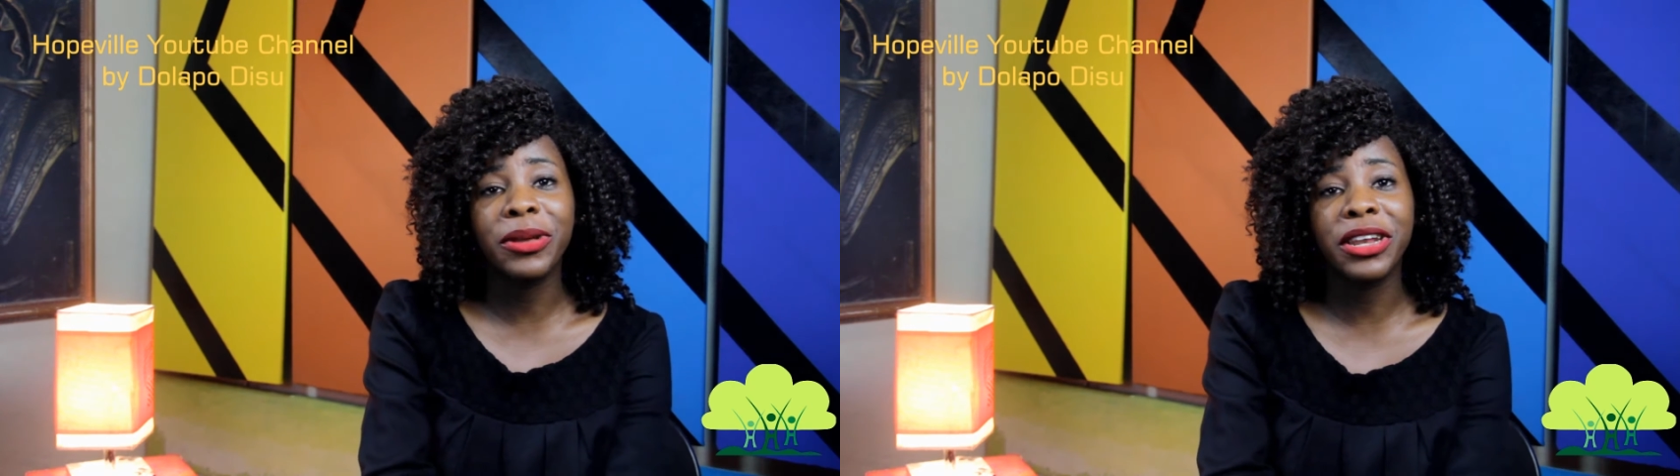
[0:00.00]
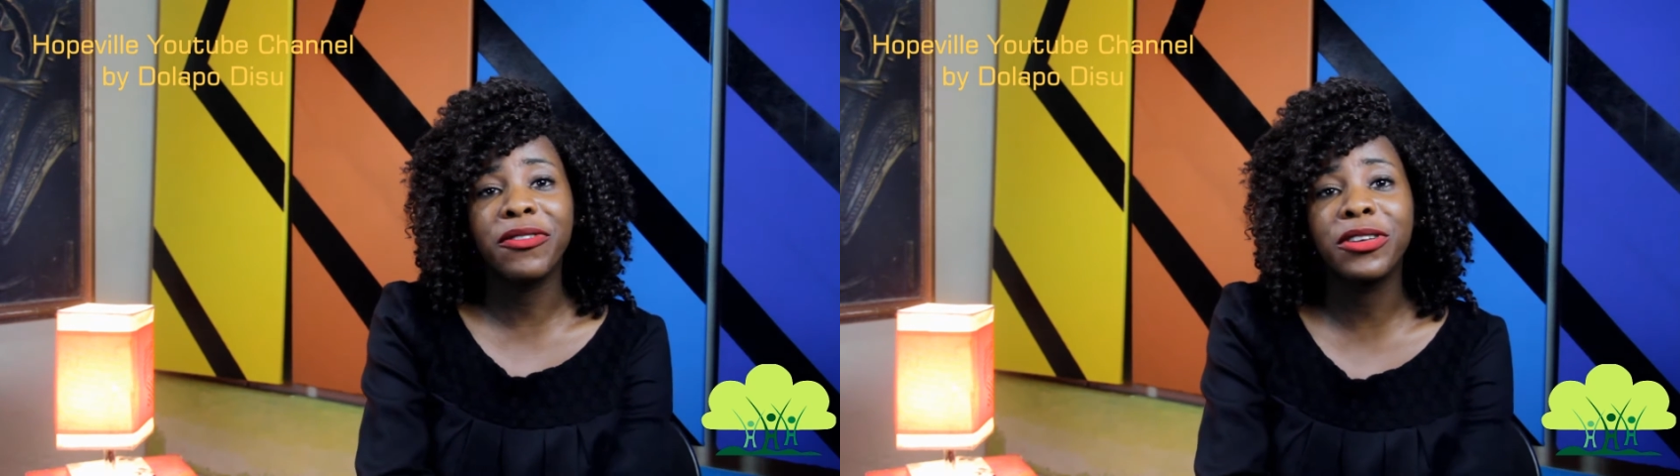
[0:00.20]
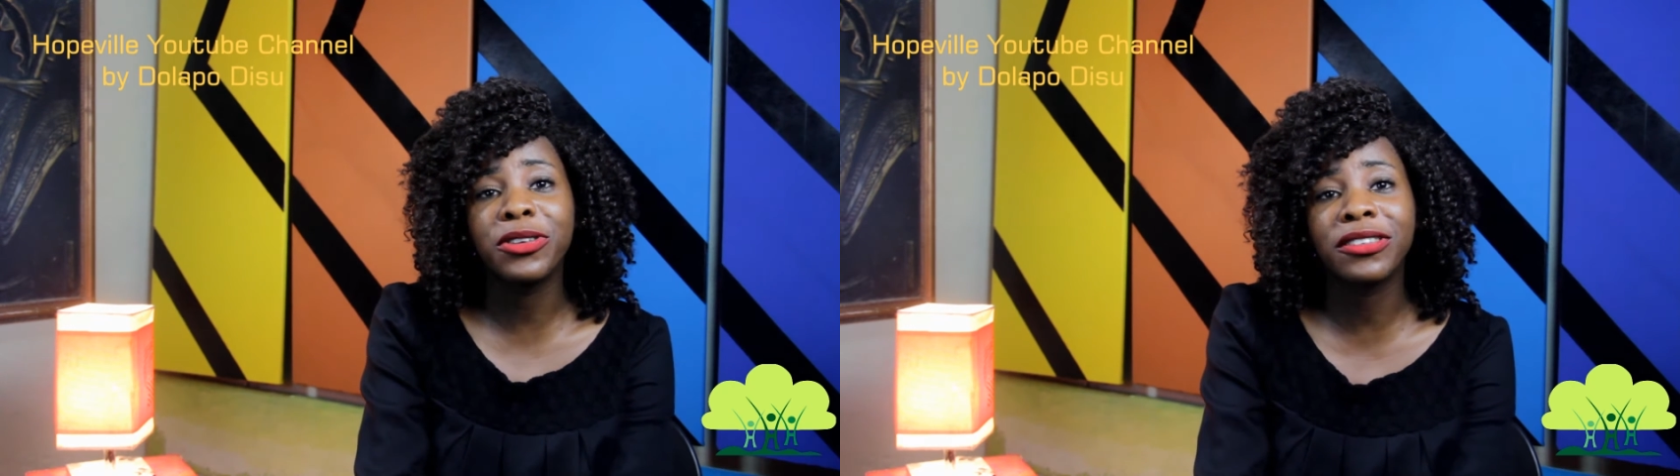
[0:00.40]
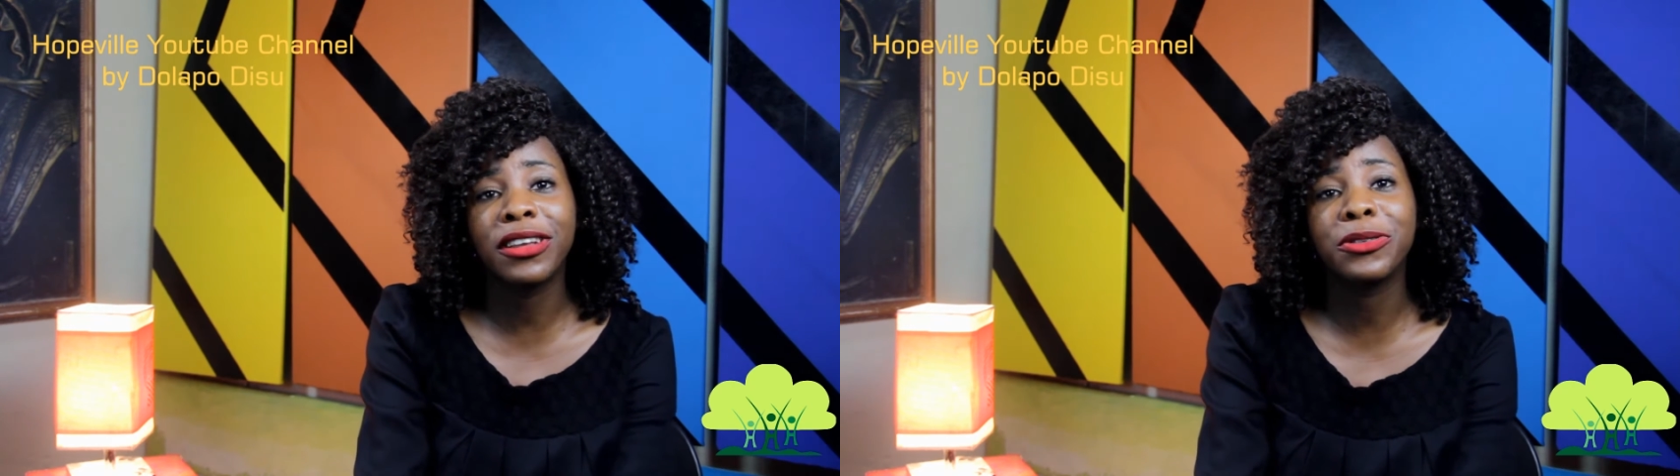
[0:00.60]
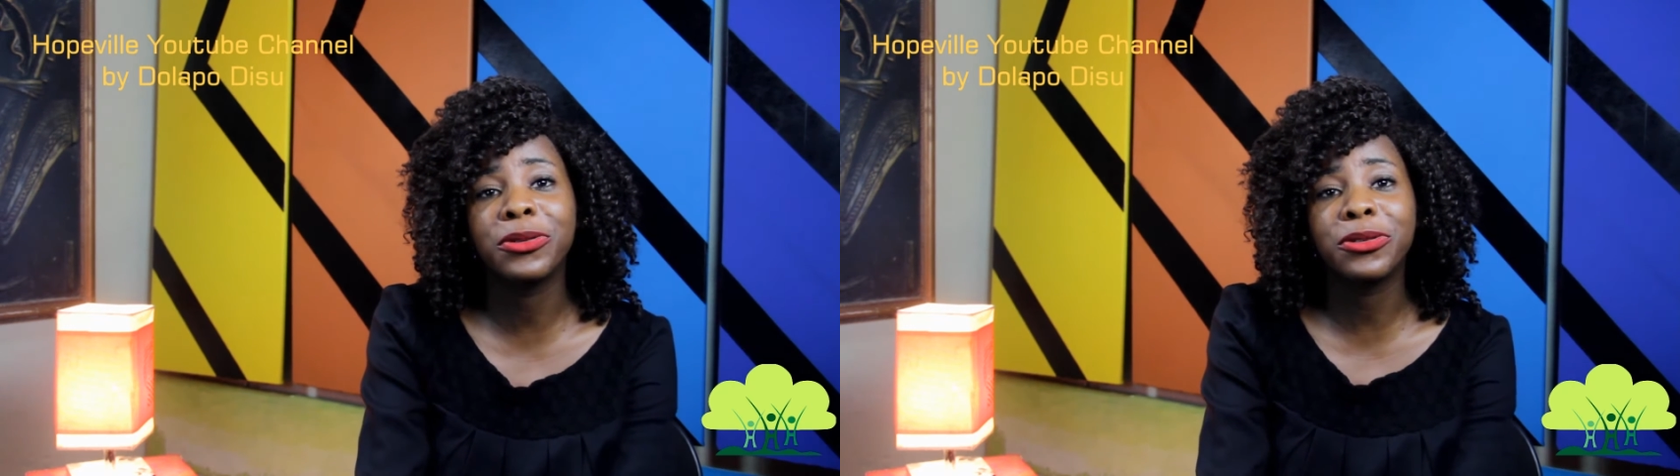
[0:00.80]
individuals
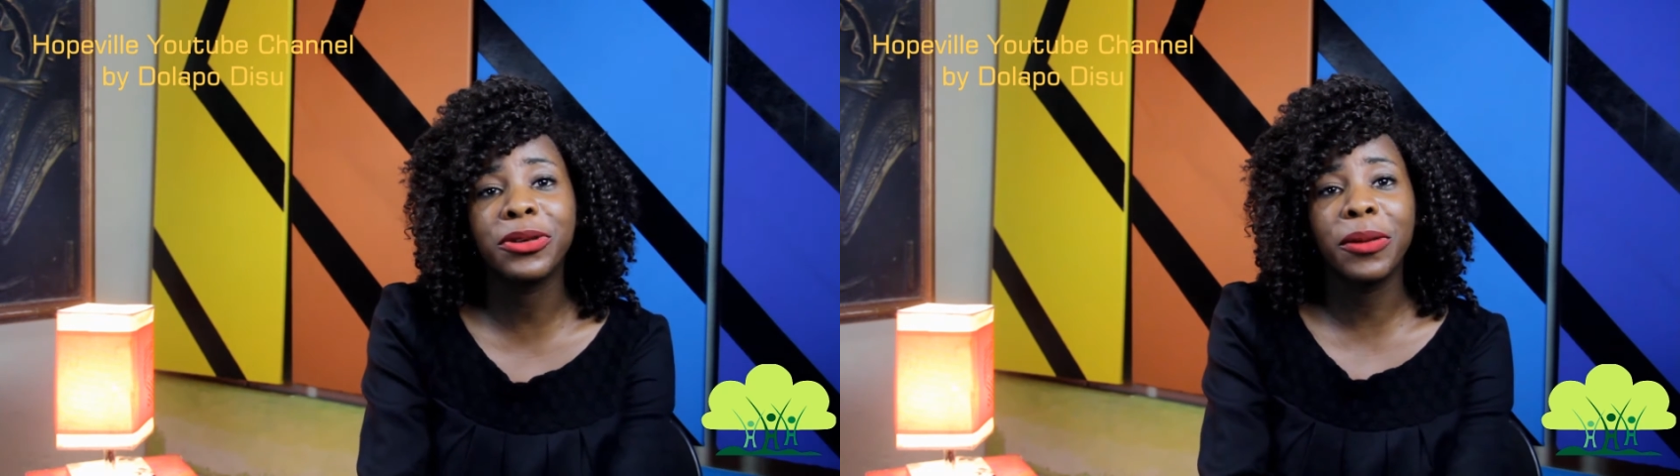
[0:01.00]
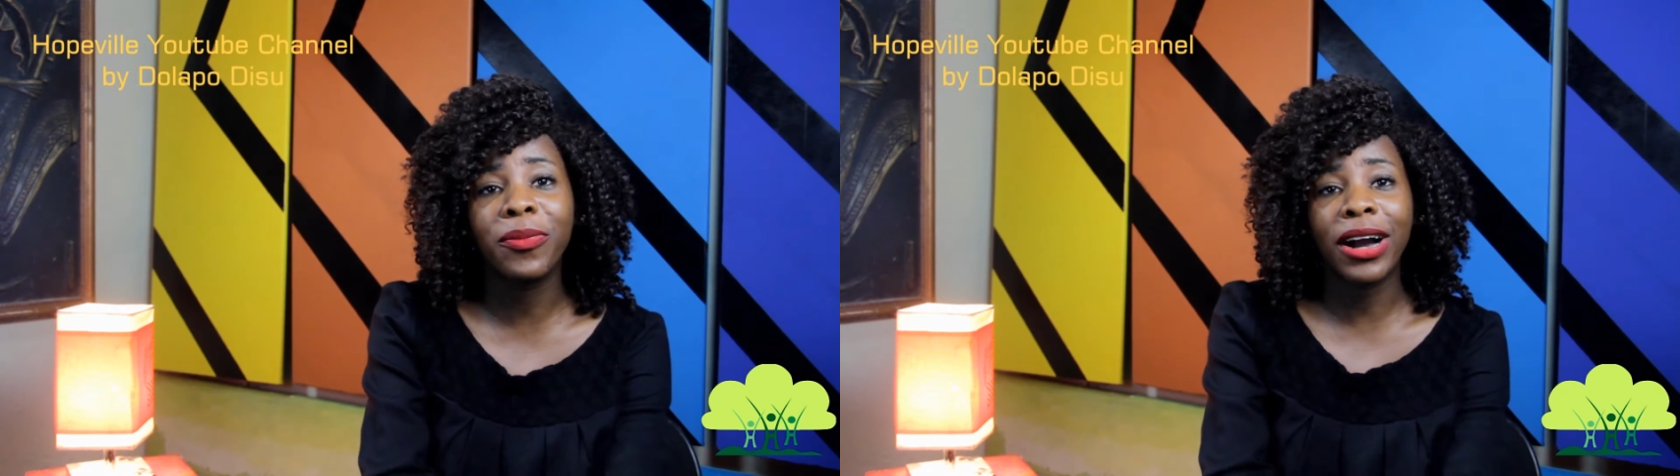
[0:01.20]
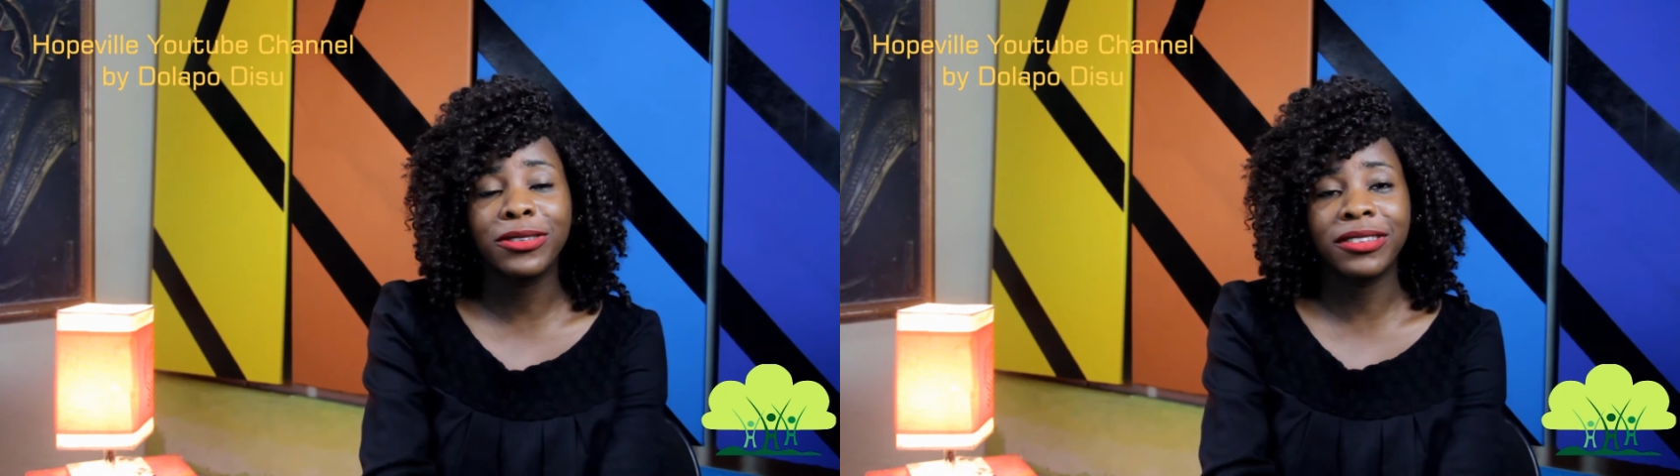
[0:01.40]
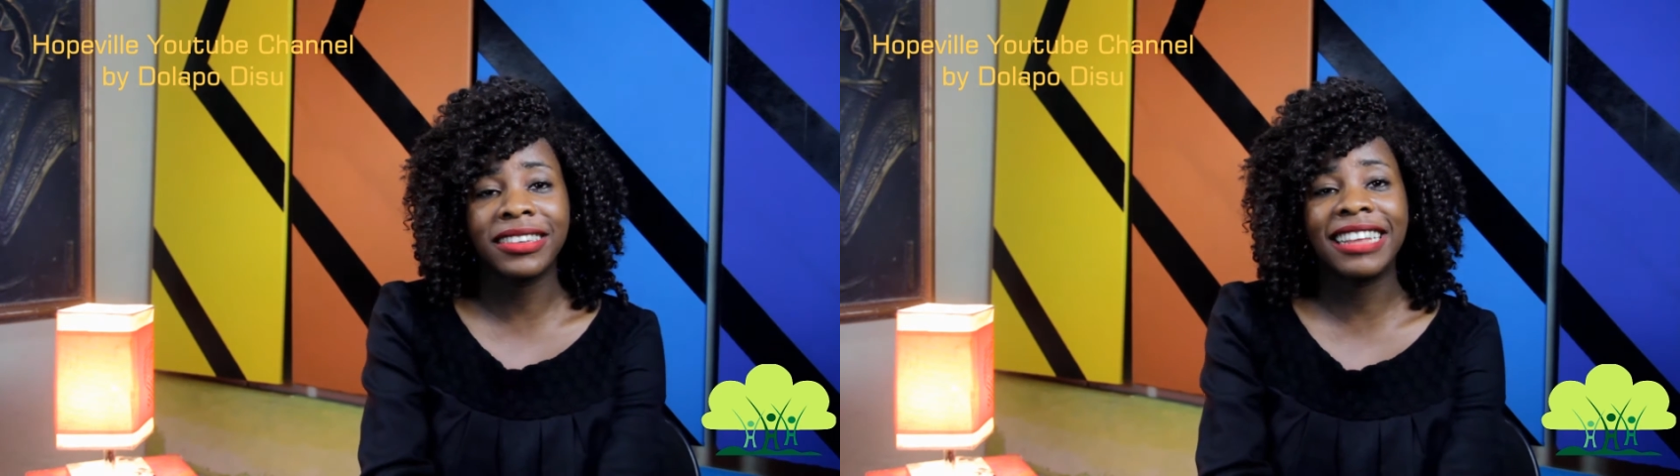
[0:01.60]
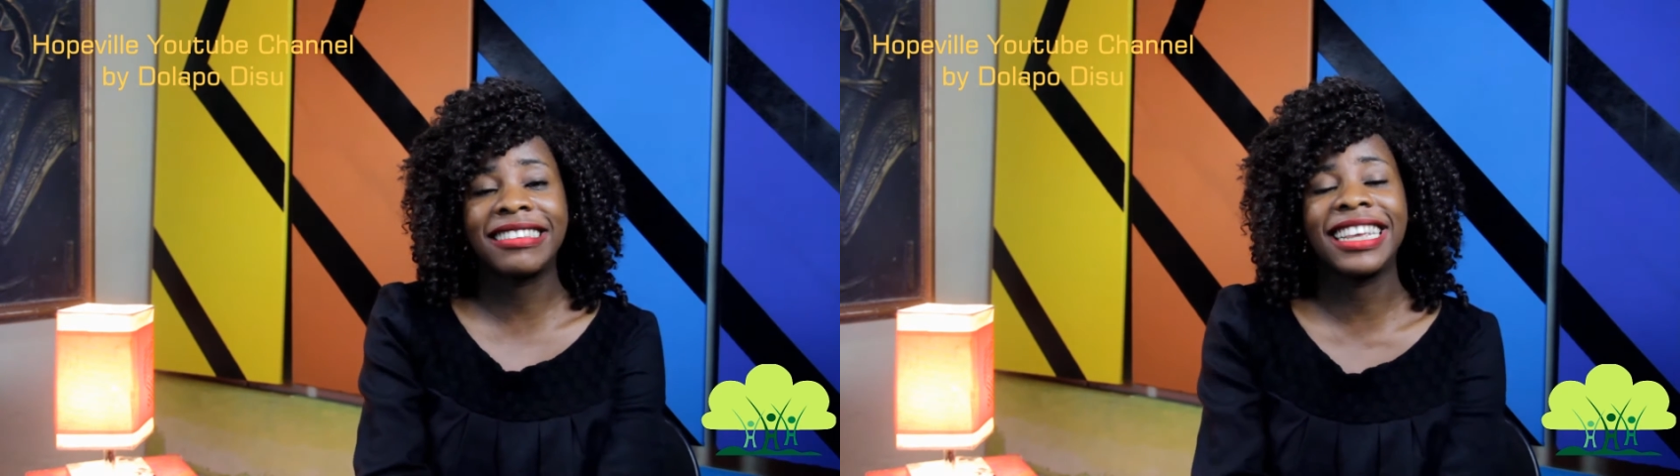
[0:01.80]
and to also impact
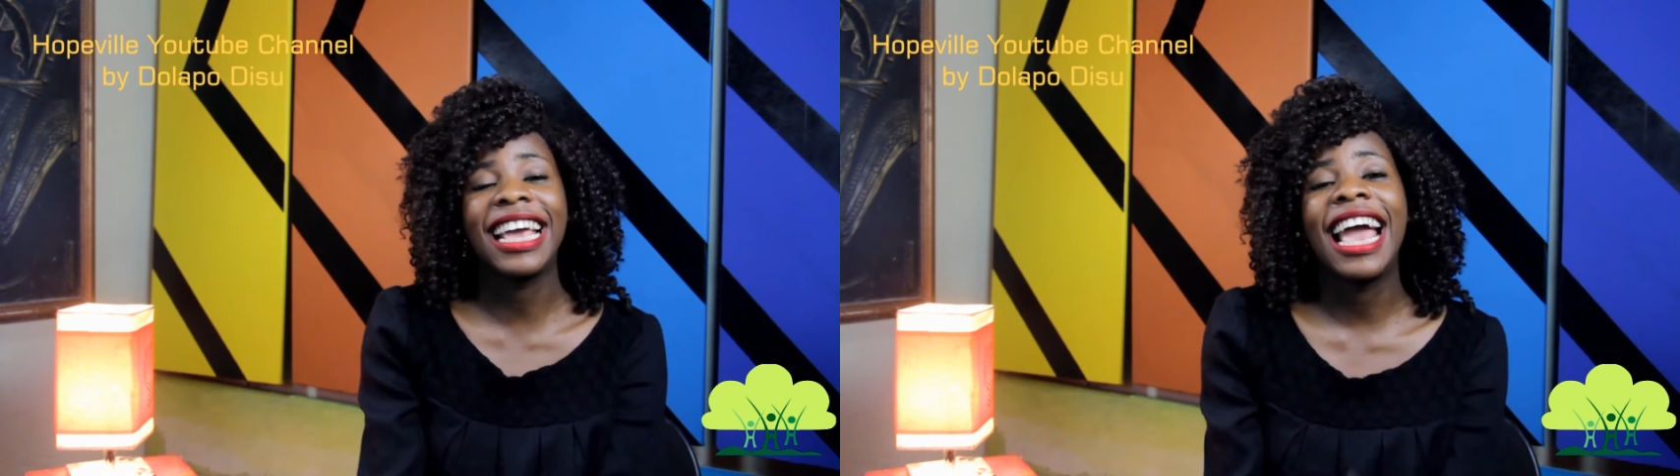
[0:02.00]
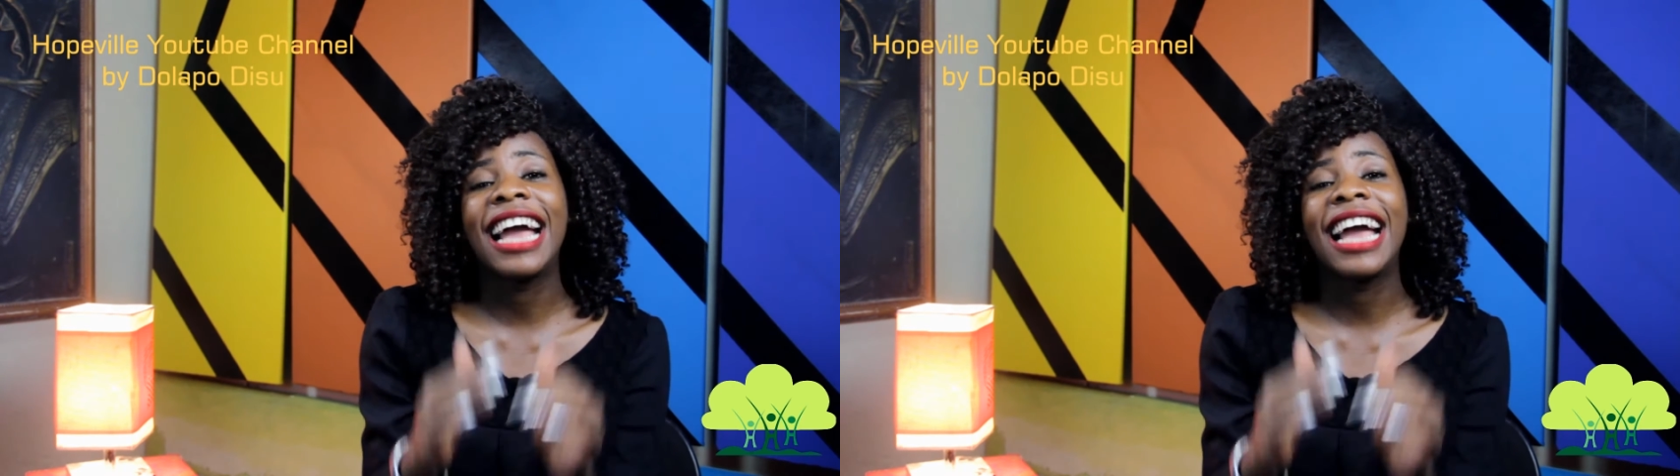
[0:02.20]
society.